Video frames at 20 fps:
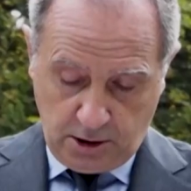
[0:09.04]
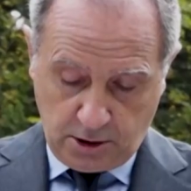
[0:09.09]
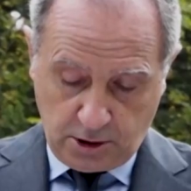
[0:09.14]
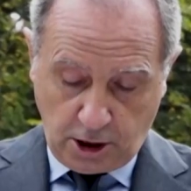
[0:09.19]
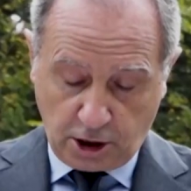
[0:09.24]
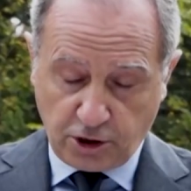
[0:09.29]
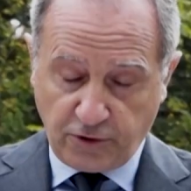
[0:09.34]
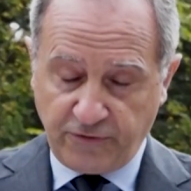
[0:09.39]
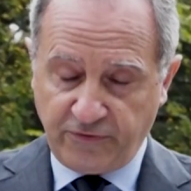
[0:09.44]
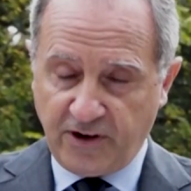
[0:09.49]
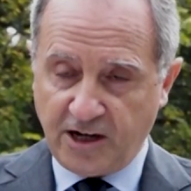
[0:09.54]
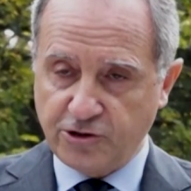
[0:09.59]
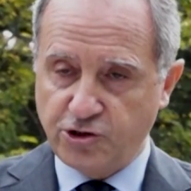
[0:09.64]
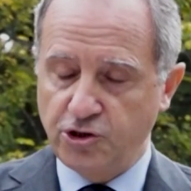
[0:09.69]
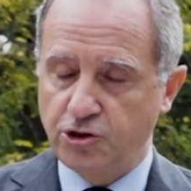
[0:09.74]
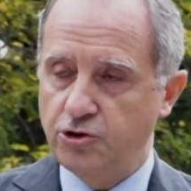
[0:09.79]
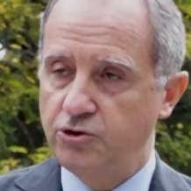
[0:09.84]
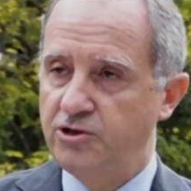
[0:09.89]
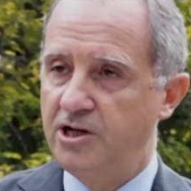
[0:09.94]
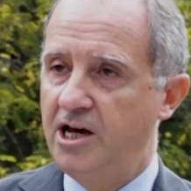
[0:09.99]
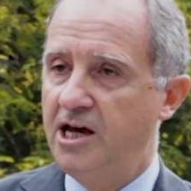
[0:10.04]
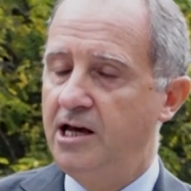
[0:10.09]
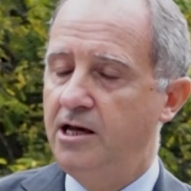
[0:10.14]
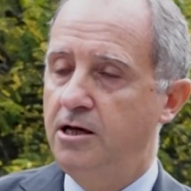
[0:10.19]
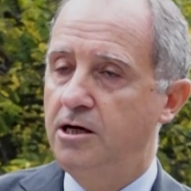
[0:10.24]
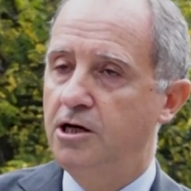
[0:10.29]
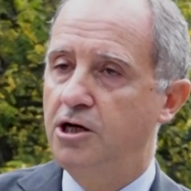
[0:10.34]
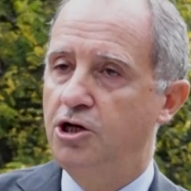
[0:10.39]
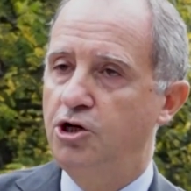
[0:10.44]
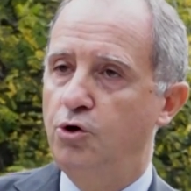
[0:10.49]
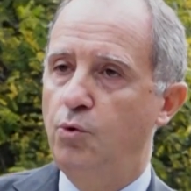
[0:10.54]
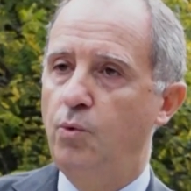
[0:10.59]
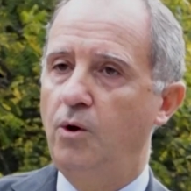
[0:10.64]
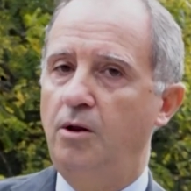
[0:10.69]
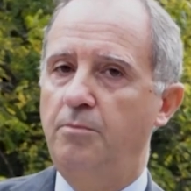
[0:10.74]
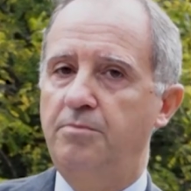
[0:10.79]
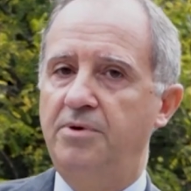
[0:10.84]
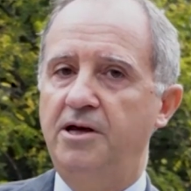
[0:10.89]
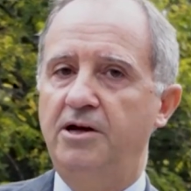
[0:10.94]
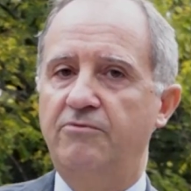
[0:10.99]
Dr. Fauci, today you
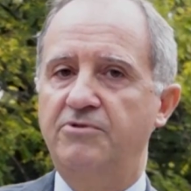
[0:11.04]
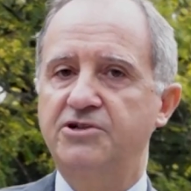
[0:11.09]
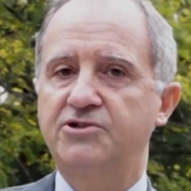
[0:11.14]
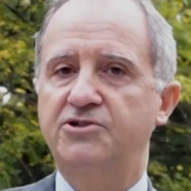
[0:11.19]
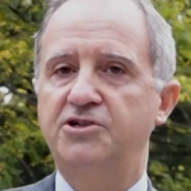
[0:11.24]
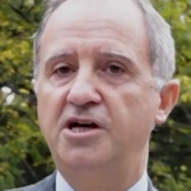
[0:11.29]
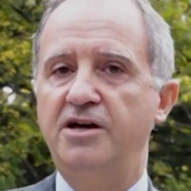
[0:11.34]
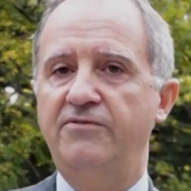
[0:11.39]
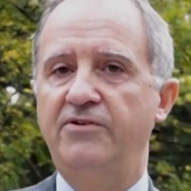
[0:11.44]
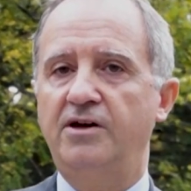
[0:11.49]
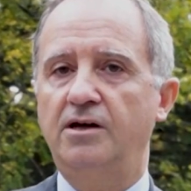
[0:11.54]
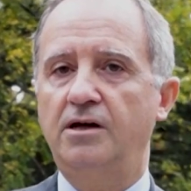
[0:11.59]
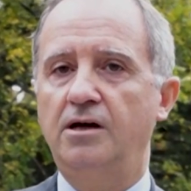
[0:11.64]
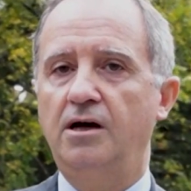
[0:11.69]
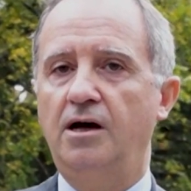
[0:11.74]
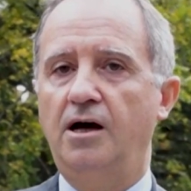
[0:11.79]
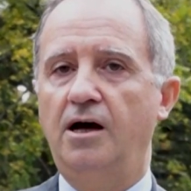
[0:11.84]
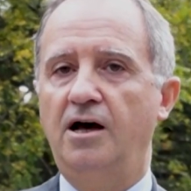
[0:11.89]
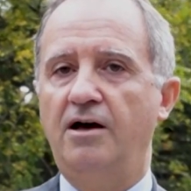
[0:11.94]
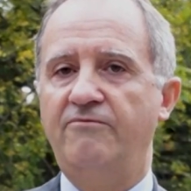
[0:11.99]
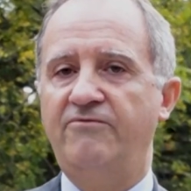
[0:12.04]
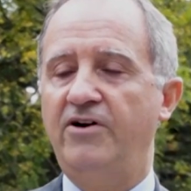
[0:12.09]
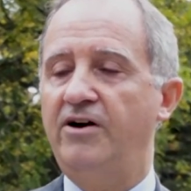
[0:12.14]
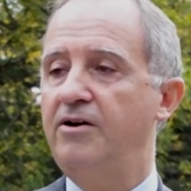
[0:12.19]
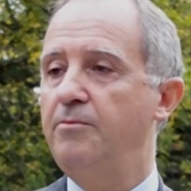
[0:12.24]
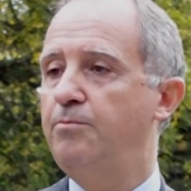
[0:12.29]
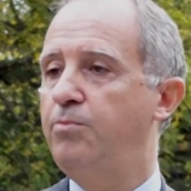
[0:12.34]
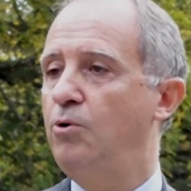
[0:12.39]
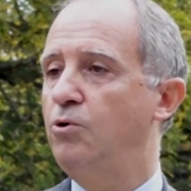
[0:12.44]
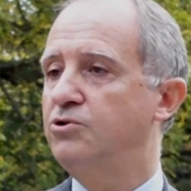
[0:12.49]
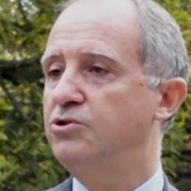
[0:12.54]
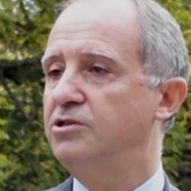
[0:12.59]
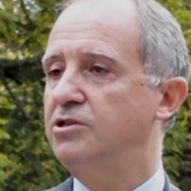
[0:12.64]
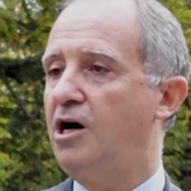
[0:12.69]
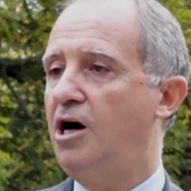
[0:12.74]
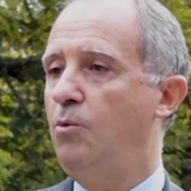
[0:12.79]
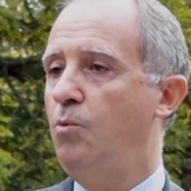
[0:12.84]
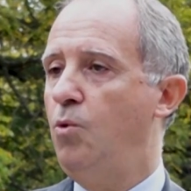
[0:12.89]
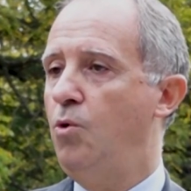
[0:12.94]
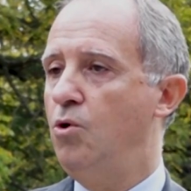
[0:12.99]
will be receiving a very important
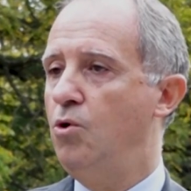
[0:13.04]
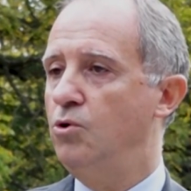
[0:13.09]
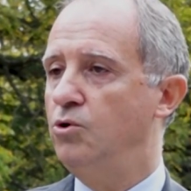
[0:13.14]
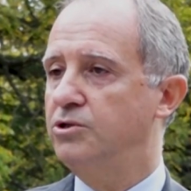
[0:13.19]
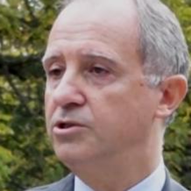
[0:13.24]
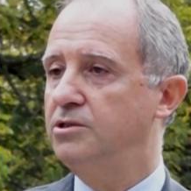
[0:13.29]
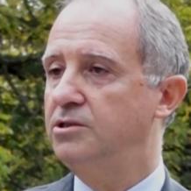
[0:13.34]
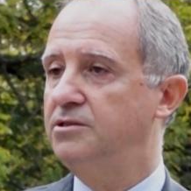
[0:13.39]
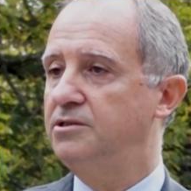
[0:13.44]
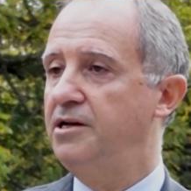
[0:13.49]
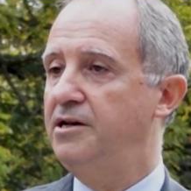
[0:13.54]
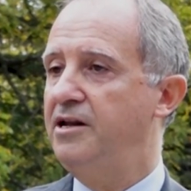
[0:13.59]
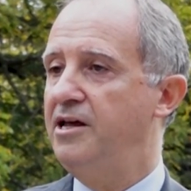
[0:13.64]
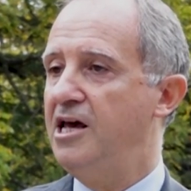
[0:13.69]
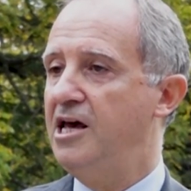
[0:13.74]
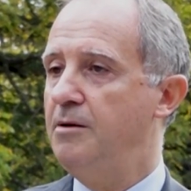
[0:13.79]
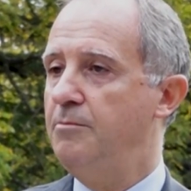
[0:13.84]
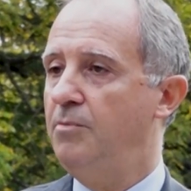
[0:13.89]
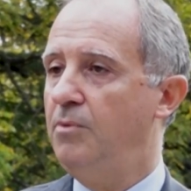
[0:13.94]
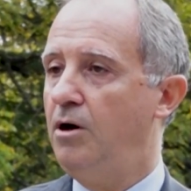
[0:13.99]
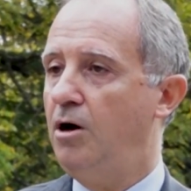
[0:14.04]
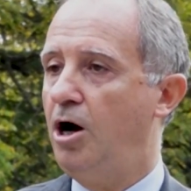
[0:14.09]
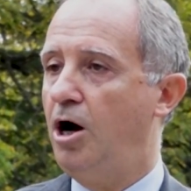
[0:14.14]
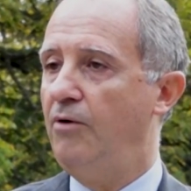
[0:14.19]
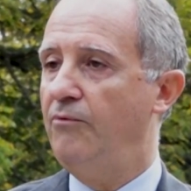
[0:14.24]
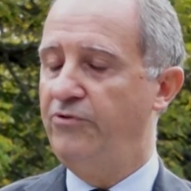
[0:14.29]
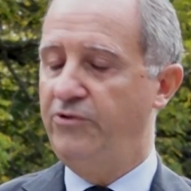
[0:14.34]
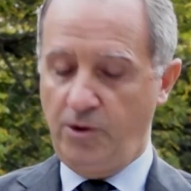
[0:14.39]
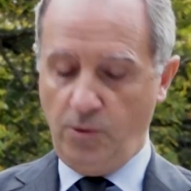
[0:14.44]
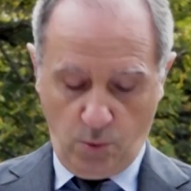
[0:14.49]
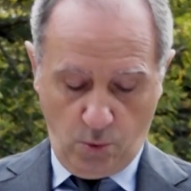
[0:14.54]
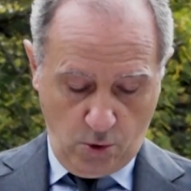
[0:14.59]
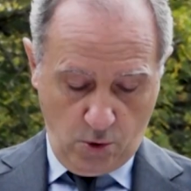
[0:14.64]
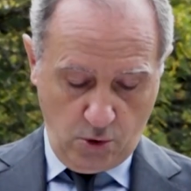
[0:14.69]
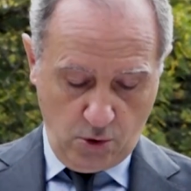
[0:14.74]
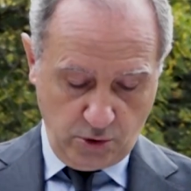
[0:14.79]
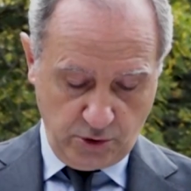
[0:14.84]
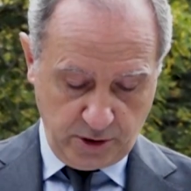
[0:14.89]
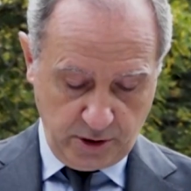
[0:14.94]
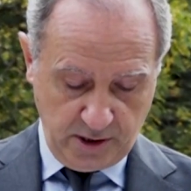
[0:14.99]
award. The name of the
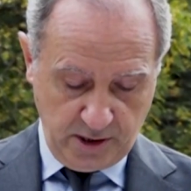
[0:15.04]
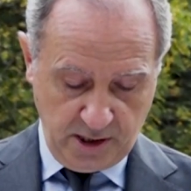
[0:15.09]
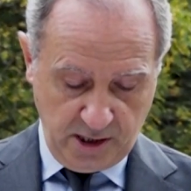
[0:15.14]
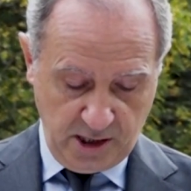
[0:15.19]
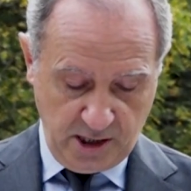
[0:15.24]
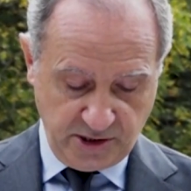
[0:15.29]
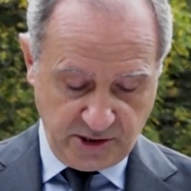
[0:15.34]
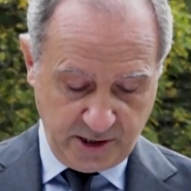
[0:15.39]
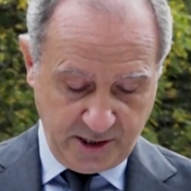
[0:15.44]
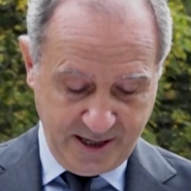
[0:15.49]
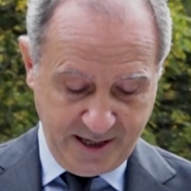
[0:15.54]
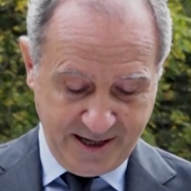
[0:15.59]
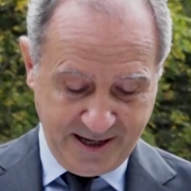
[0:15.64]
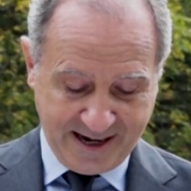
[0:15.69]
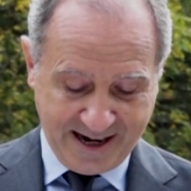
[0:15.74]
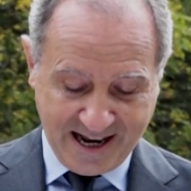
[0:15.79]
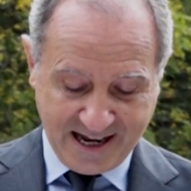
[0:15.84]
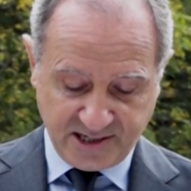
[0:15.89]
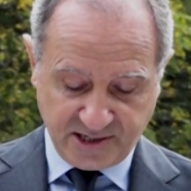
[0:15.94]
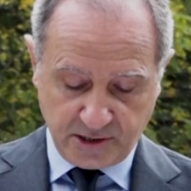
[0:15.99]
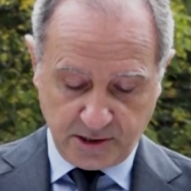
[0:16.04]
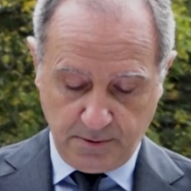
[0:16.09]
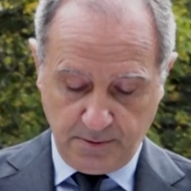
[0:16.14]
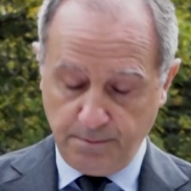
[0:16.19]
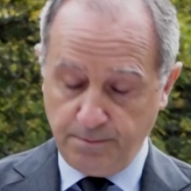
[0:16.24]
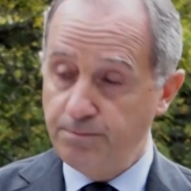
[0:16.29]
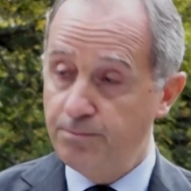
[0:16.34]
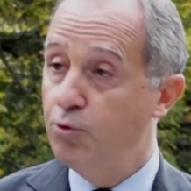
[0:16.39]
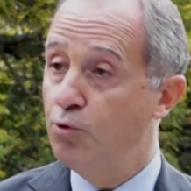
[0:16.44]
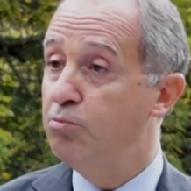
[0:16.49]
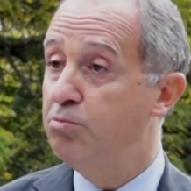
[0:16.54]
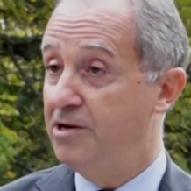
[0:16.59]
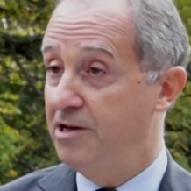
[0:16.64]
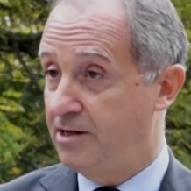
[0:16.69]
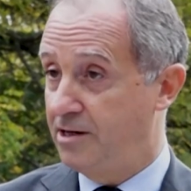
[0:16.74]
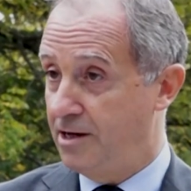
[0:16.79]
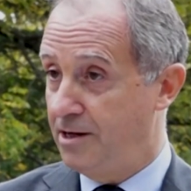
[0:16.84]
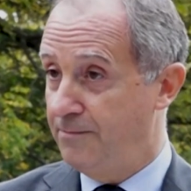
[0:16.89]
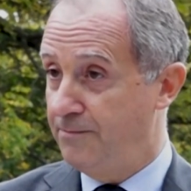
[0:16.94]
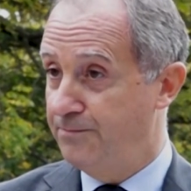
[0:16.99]
award is Res
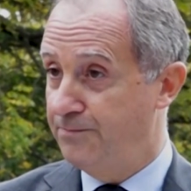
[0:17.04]
Publica.